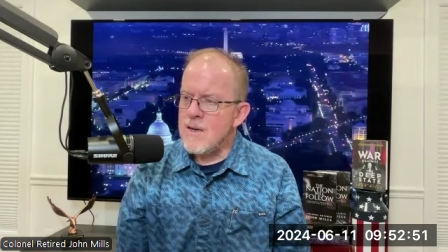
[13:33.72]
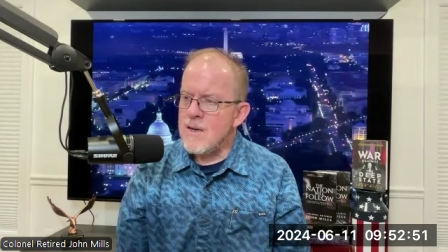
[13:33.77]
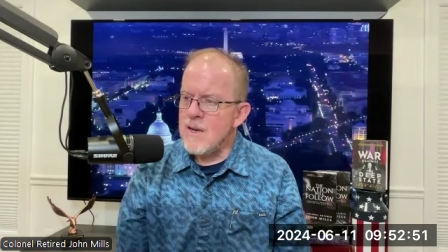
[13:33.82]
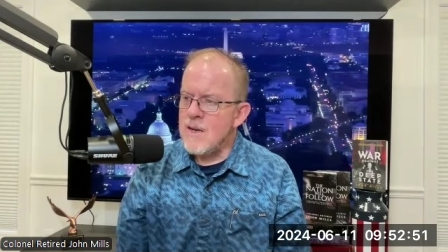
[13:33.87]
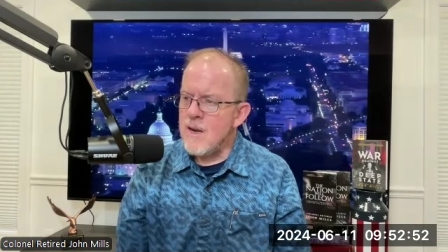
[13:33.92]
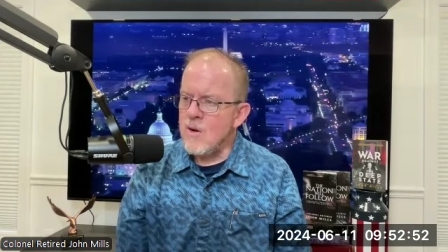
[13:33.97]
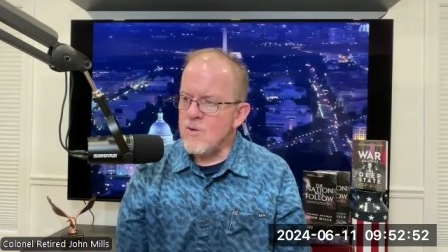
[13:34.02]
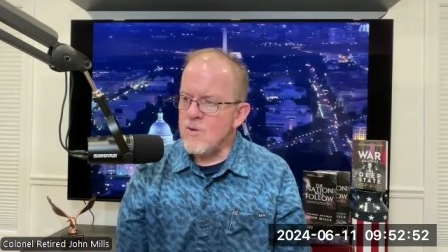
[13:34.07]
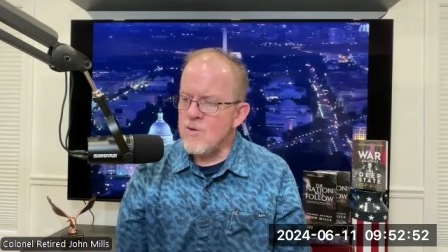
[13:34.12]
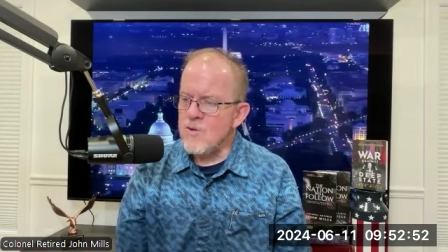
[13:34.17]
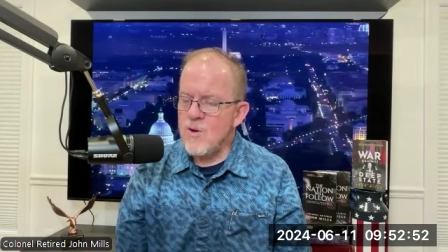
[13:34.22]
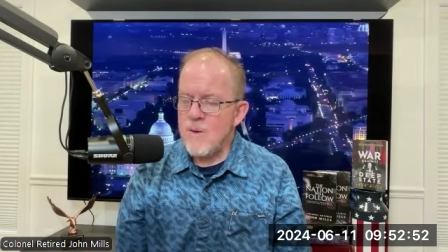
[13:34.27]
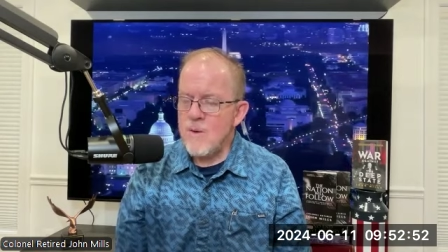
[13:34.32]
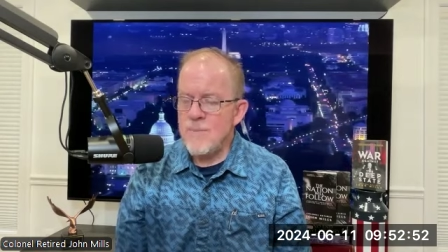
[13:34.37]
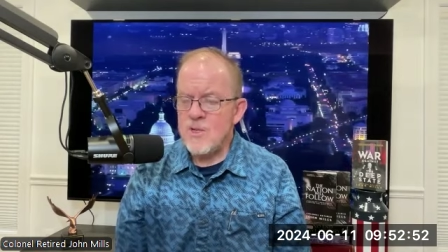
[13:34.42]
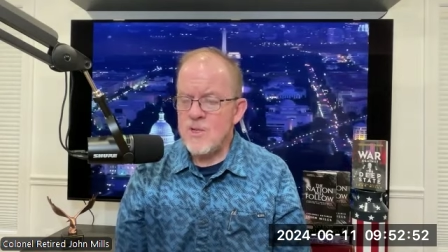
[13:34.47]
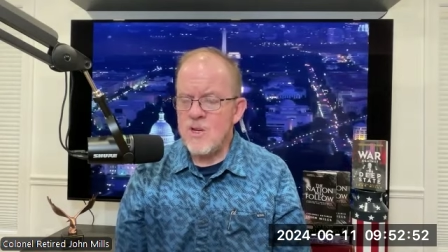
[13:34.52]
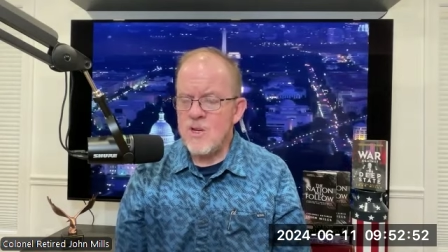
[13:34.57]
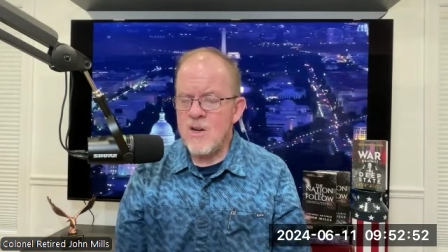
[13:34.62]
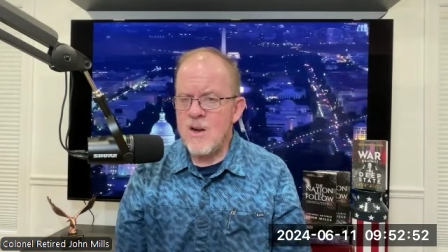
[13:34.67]
you know Trump
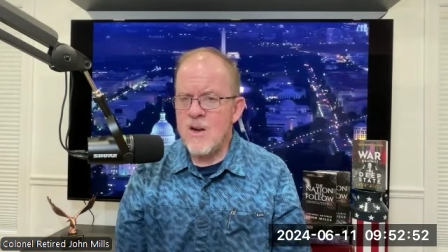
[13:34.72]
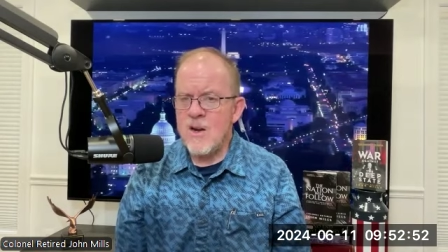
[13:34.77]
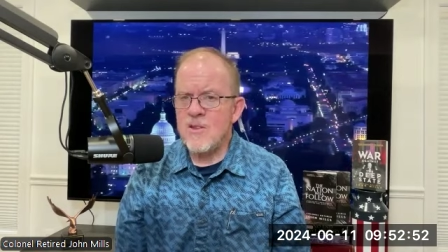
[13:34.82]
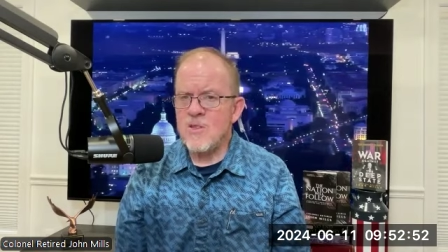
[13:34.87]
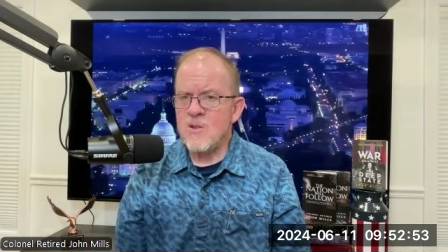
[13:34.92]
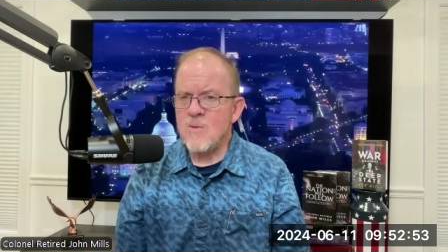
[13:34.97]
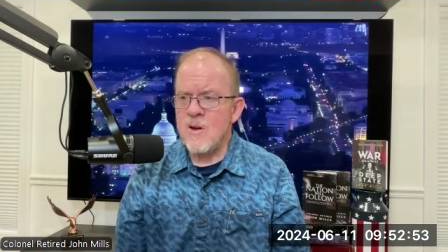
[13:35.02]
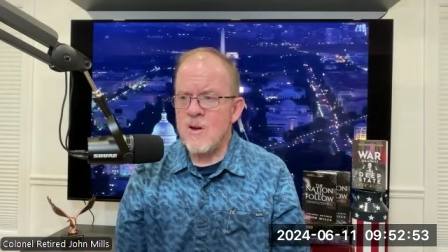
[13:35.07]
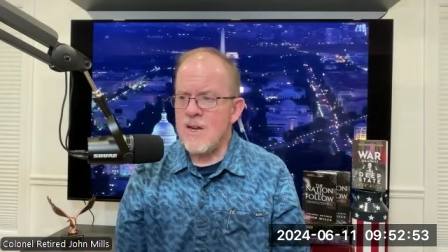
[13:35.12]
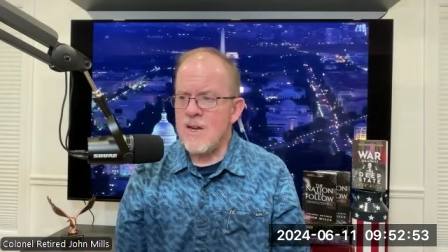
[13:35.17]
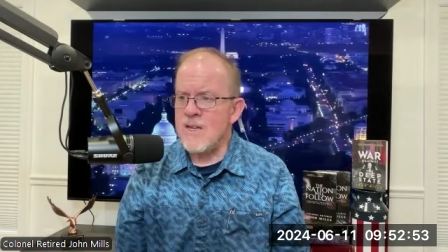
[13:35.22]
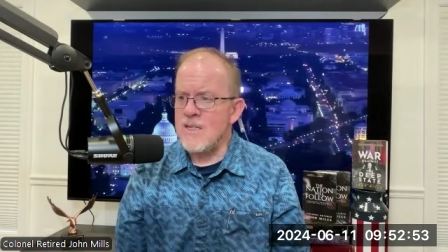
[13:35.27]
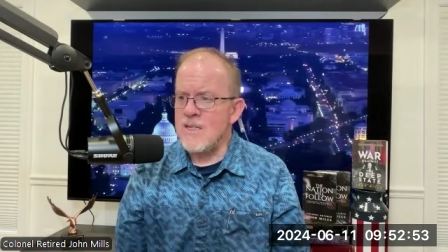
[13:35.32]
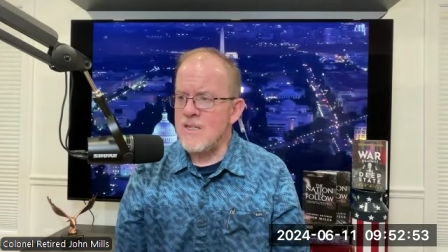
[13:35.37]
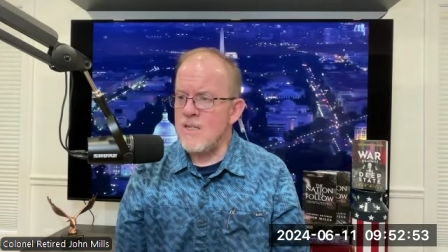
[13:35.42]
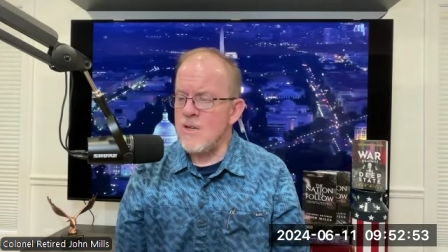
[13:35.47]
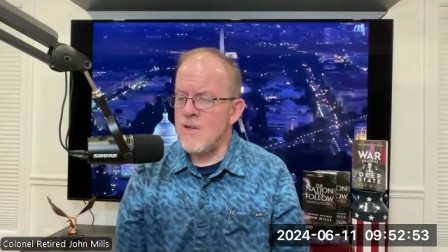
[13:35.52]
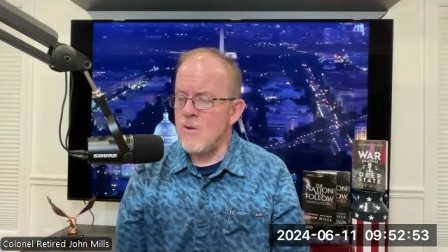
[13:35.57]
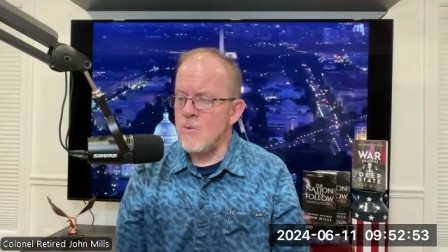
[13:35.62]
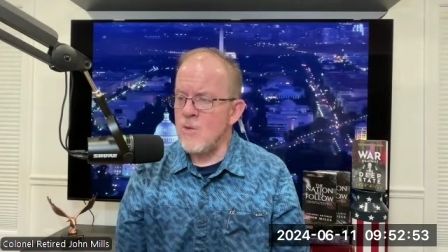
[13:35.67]
is going to
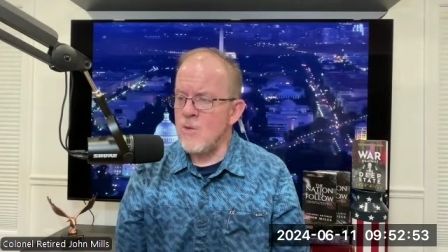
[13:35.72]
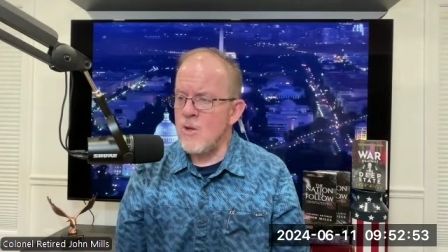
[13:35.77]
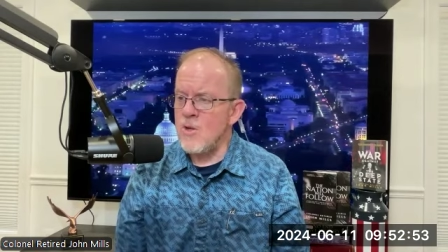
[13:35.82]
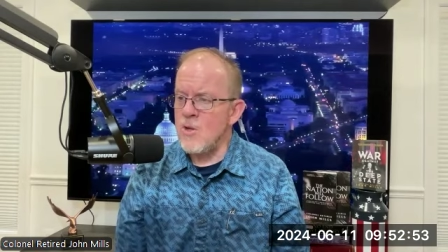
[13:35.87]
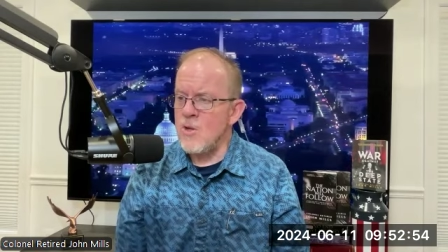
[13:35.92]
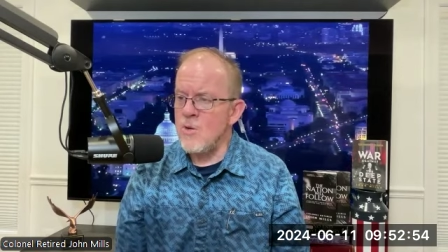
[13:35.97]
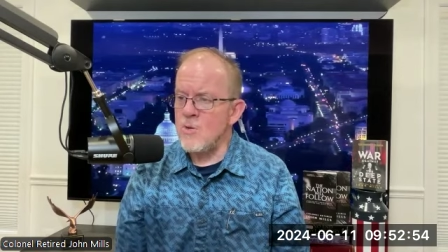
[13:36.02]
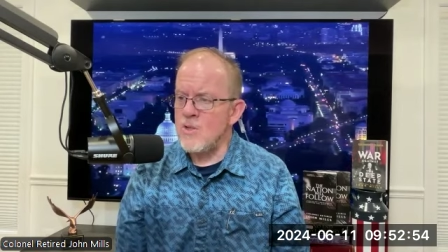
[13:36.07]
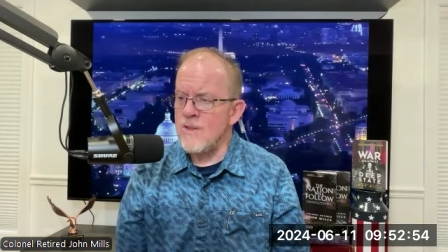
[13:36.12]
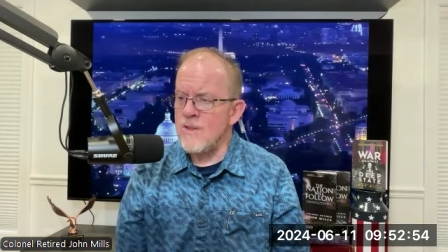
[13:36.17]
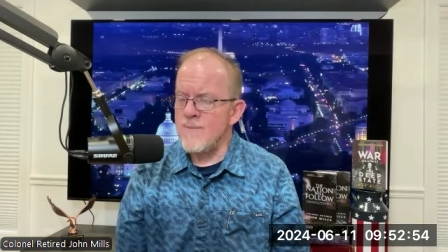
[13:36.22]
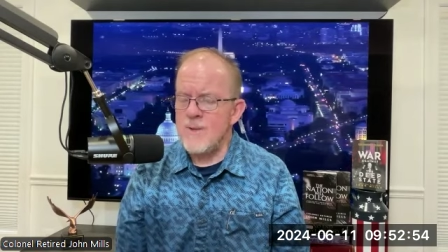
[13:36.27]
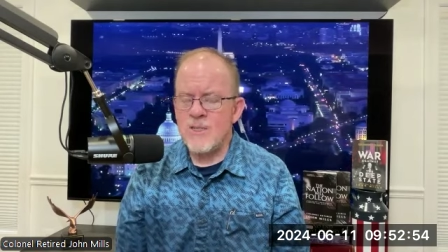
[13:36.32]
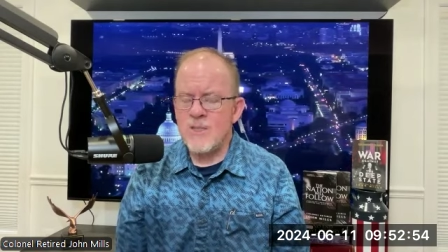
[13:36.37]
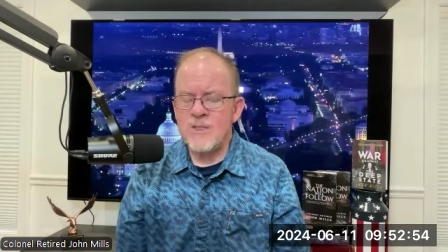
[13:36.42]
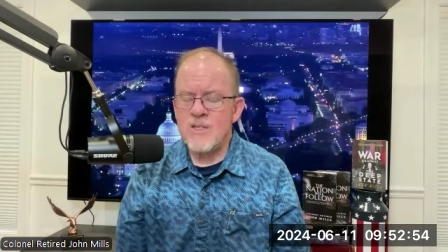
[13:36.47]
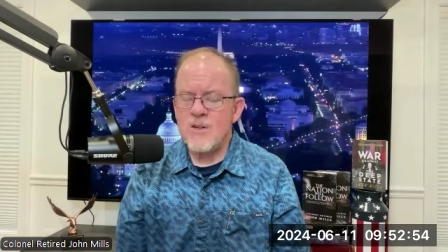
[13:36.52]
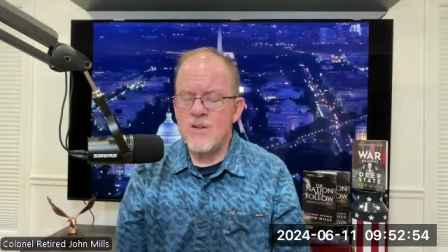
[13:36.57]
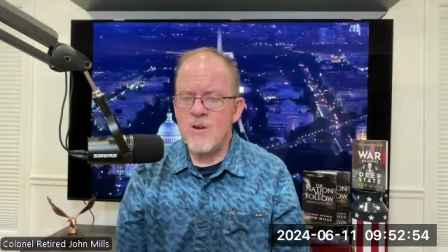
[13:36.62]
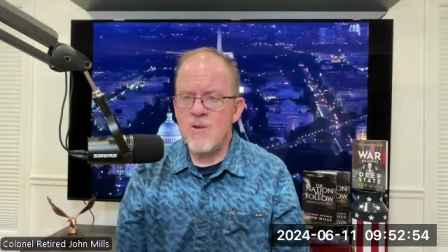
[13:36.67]
authorize you know the use of
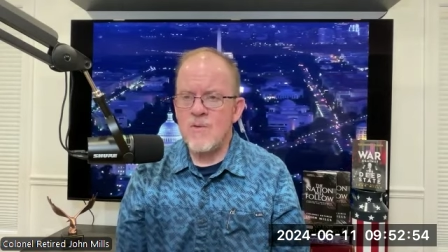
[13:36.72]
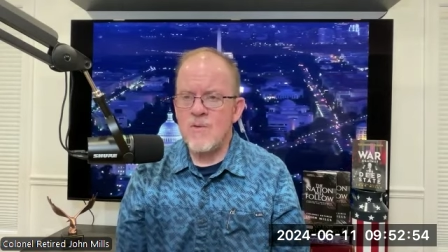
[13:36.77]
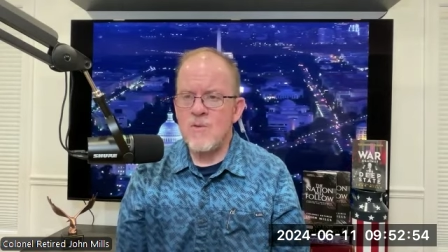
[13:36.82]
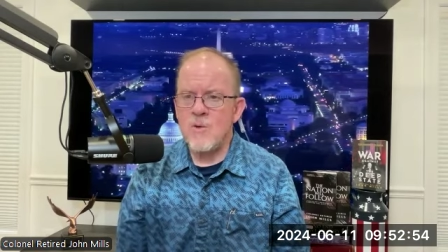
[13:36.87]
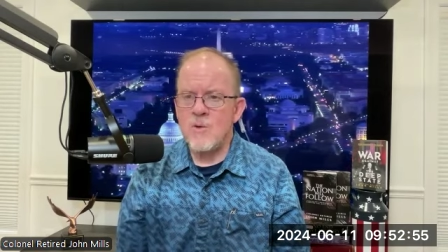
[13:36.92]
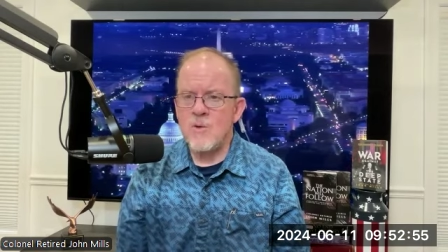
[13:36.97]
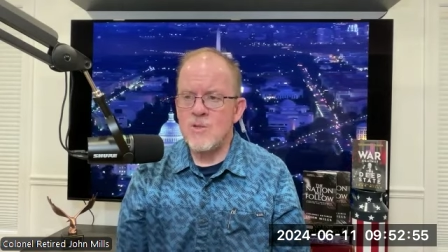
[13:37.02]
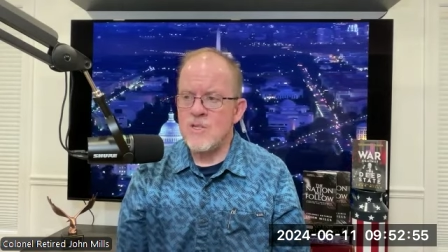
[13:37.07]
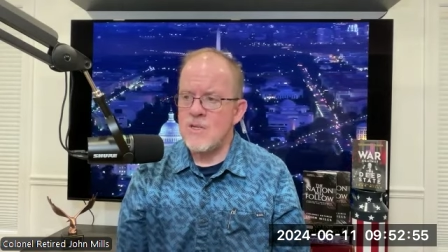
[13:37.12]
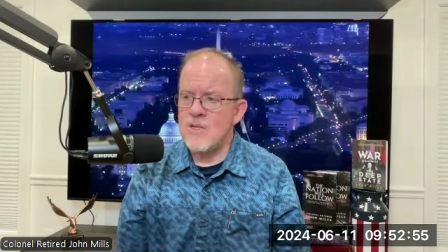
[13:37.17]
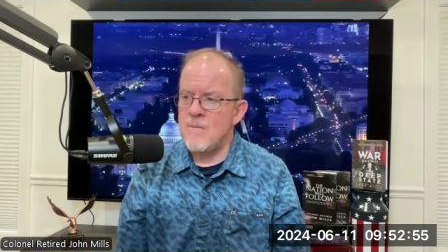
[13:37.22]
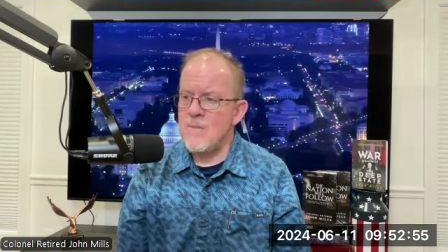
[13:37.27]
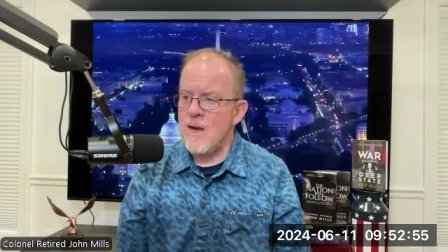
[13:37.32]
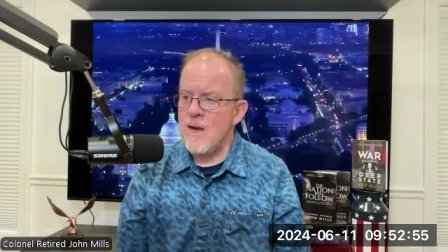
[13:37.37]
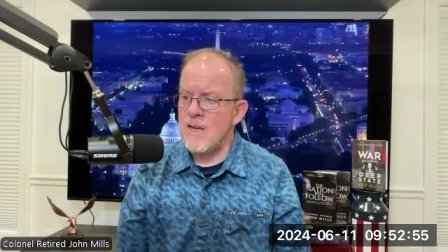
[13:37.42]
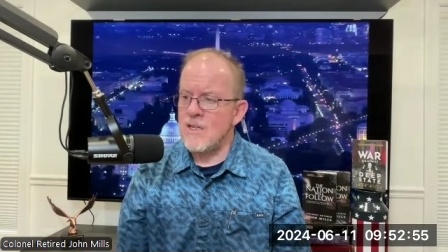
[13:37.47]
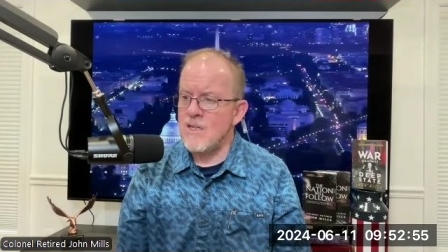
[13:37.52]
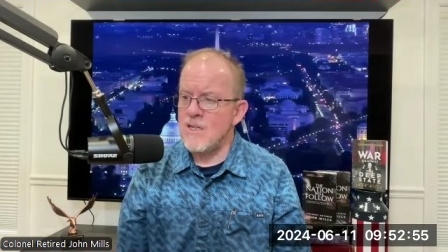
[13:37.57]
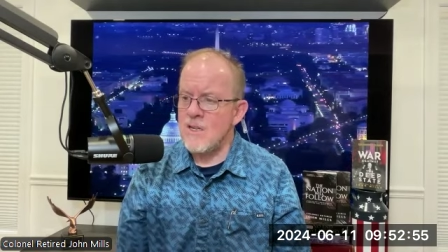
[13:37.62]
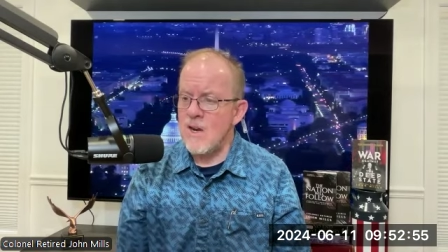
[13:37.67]
military force in
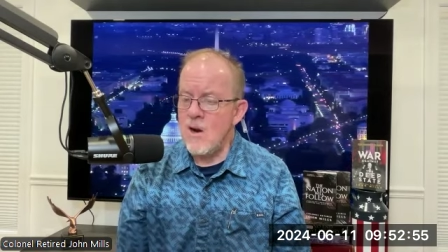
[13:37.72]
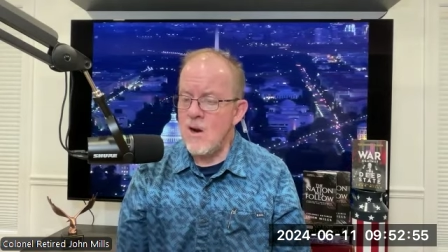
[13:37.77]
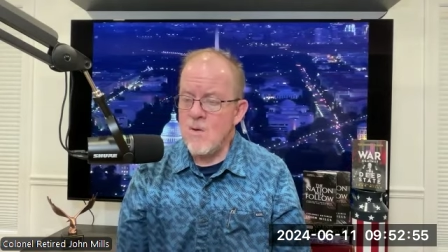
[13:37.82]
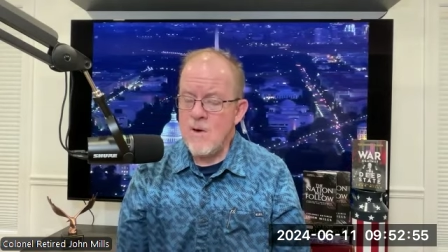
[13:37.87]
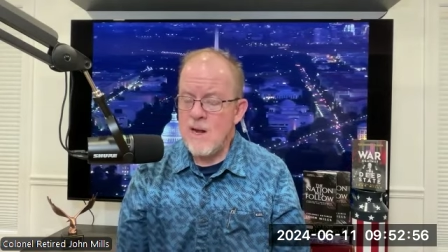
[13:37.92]
Mexico.